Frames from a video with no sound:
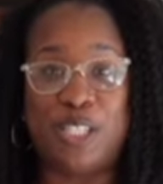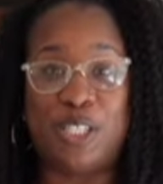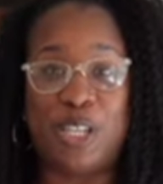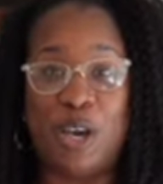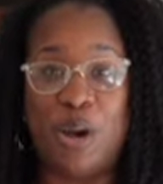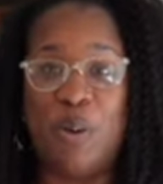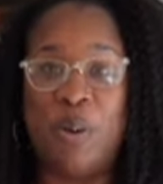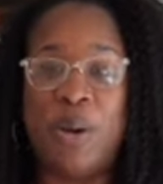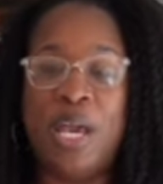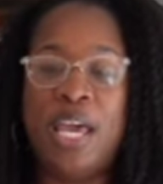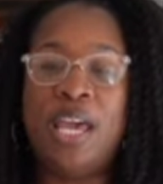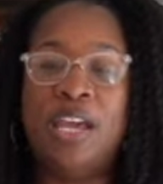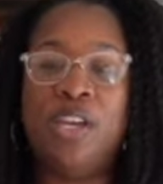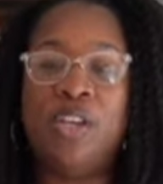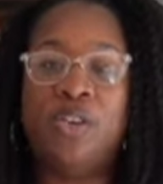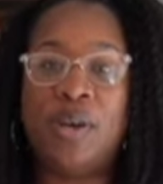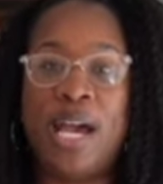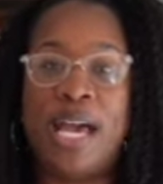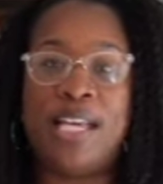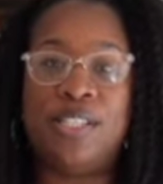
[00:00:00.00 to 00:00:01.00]
So
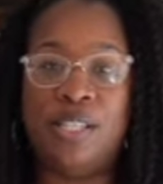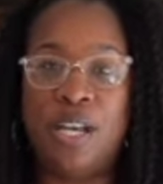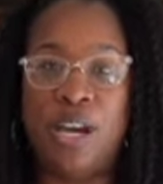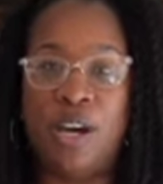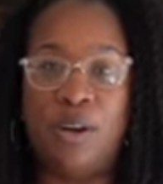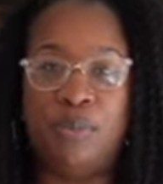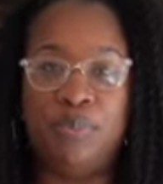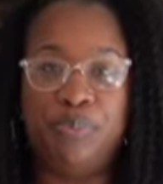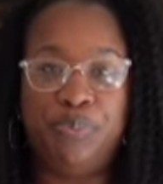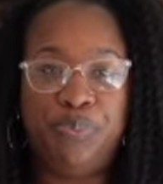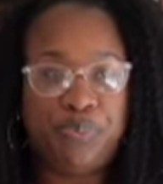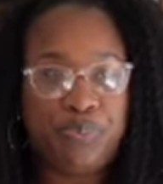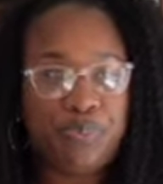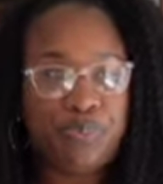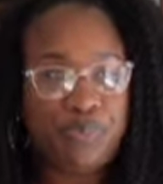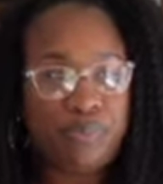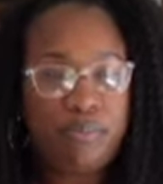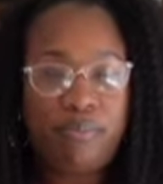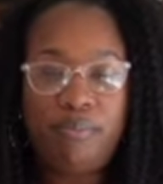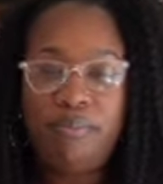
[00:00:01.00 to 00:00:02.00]
you guys know
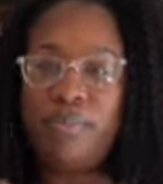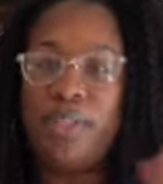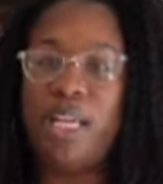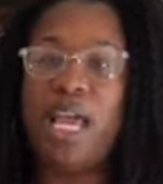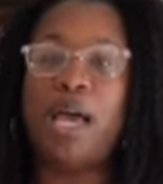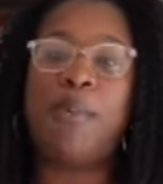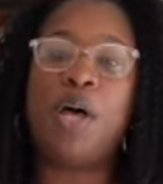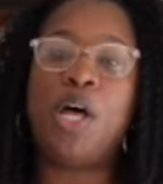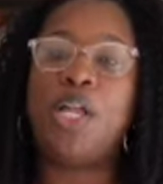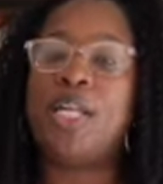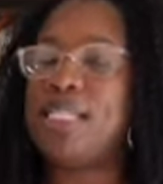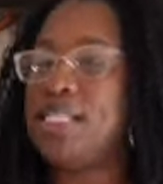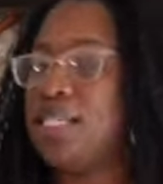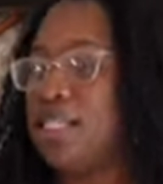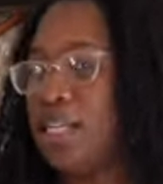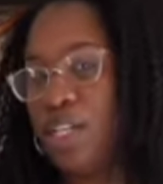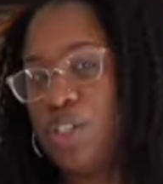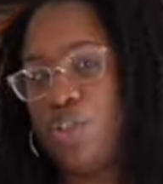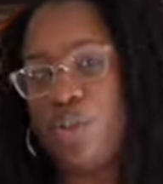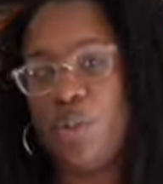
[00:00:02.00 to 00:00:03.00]
I'm all into
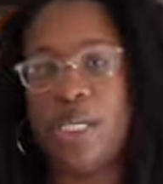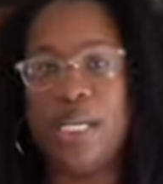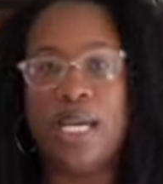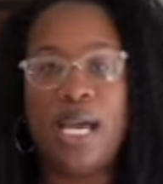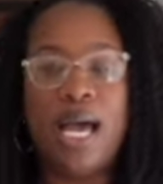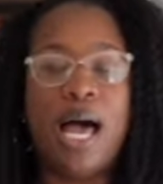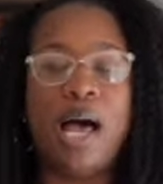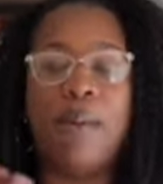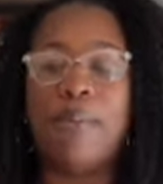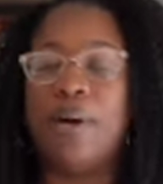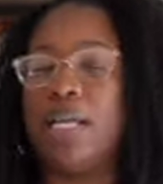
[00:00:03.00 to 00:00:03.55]
luxury, I'm